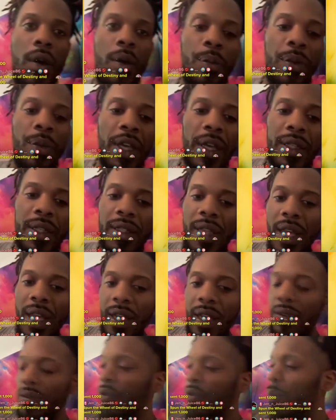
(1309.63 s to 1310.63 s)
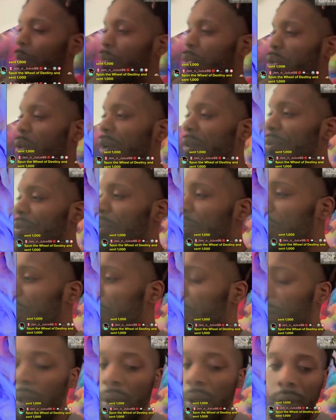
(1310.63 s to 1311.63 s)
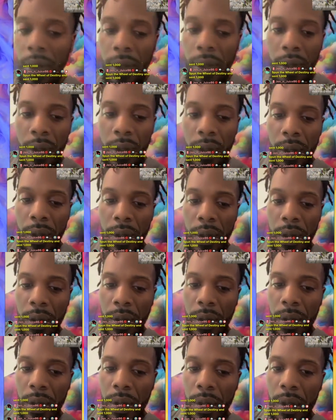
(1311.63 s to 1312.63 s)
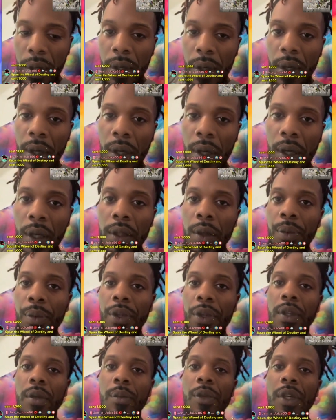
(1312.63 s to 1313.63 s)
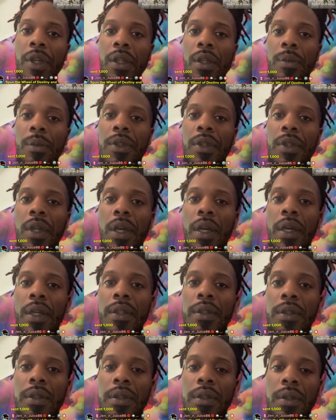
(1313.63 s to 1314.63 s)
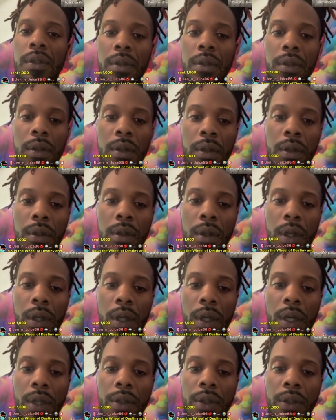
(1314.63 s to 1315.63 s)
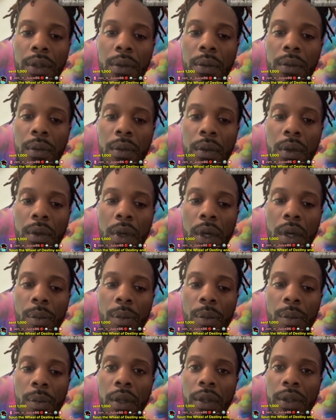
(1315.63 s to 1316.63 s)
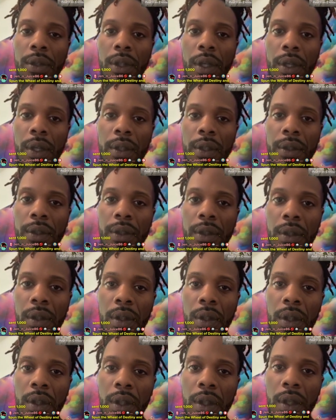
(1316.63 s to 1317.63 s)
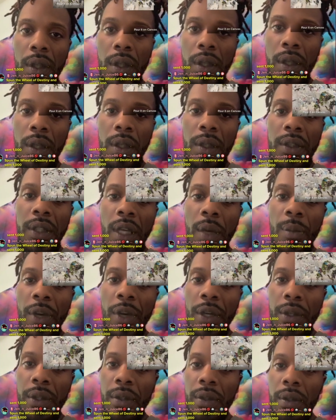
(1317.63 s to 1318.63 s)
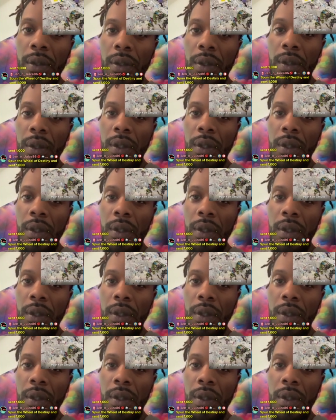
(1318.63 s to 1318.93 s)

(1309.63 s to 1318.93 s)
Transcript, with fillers: Big 9.4. Can you put it medium size? I got you. I apologize. Is that better?